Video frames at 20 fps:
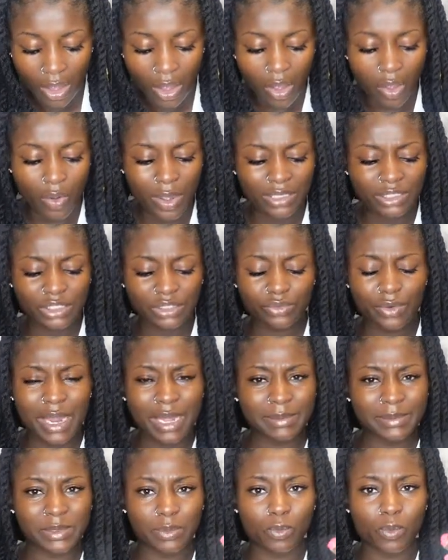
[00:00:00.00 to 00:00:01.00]
oh, I just
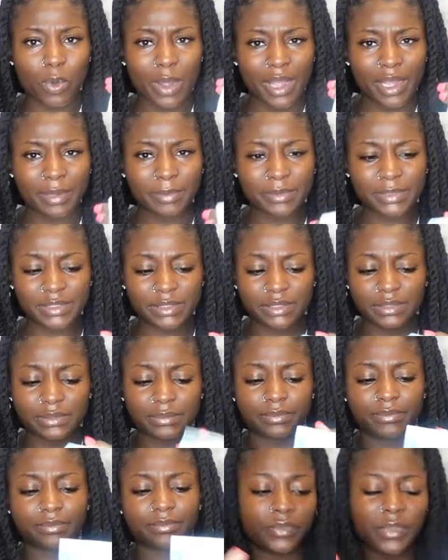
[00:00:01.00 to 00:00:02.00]
grabbed some
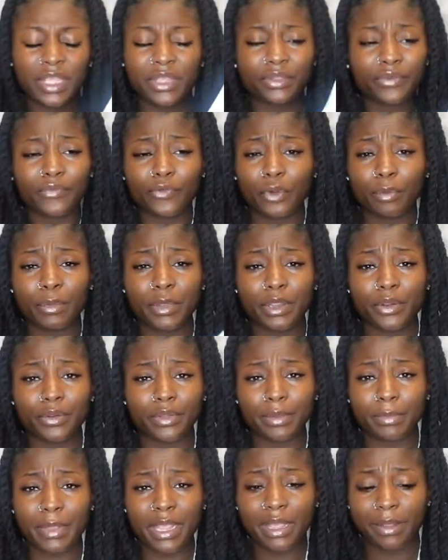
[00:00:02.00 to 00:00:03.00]
wipes, either for me or
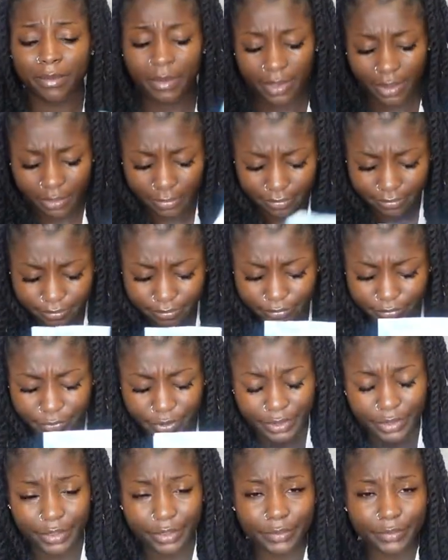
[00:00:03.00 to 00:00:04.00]
the baby.
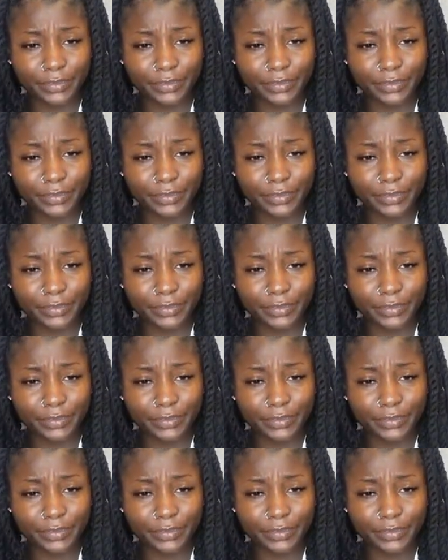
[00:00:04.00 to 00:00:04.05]
You know,